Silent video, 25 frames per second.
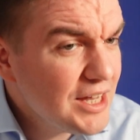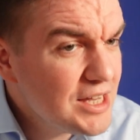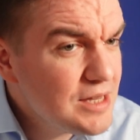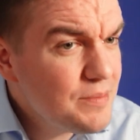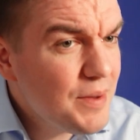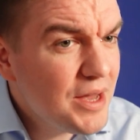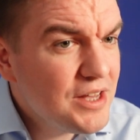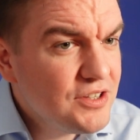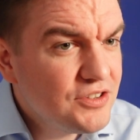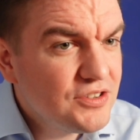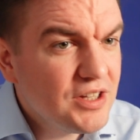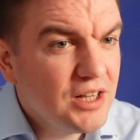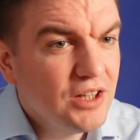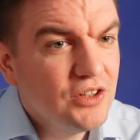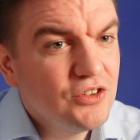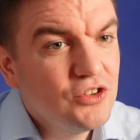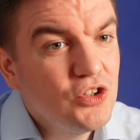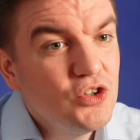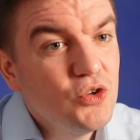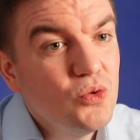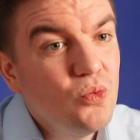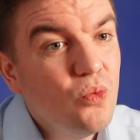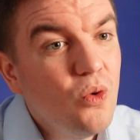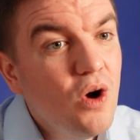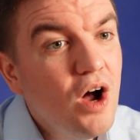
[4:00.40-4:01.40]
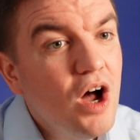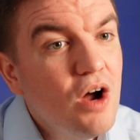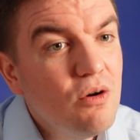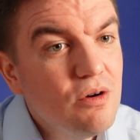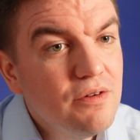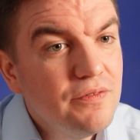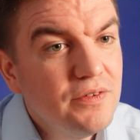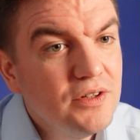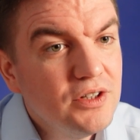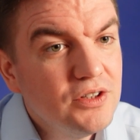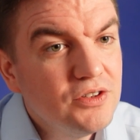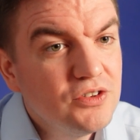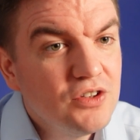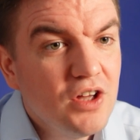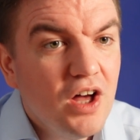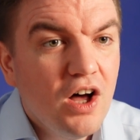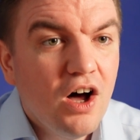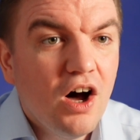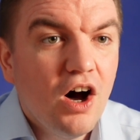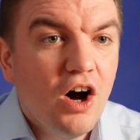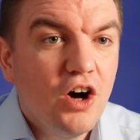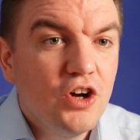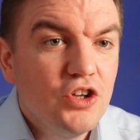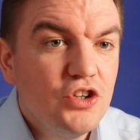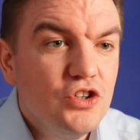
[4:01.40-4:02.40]
eBay sellers who work with us
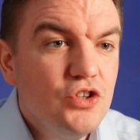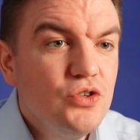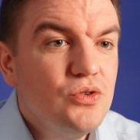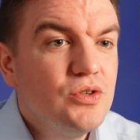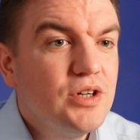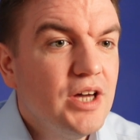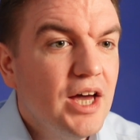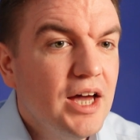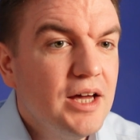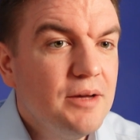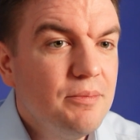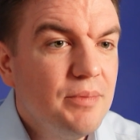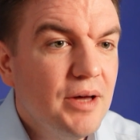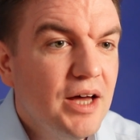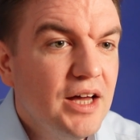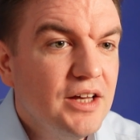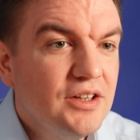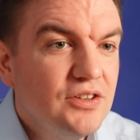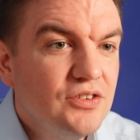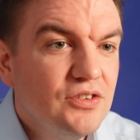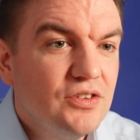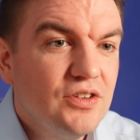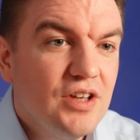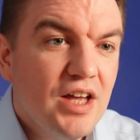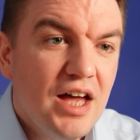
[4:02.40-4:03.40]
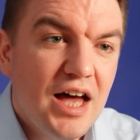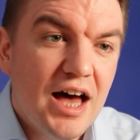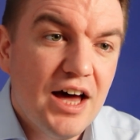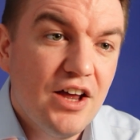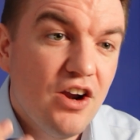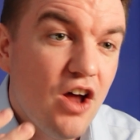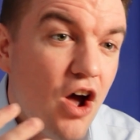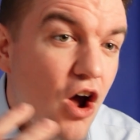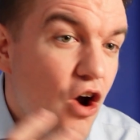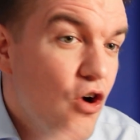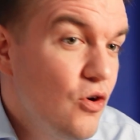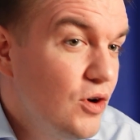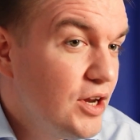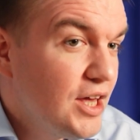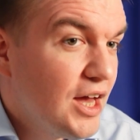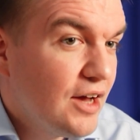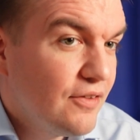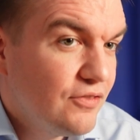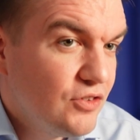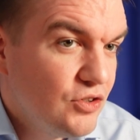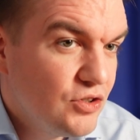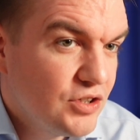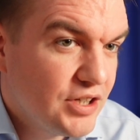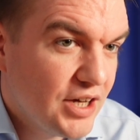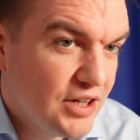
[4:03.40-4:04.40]
are UK based and only have
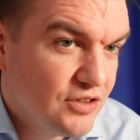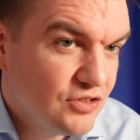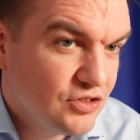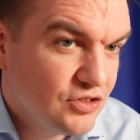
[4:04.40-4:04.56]
UK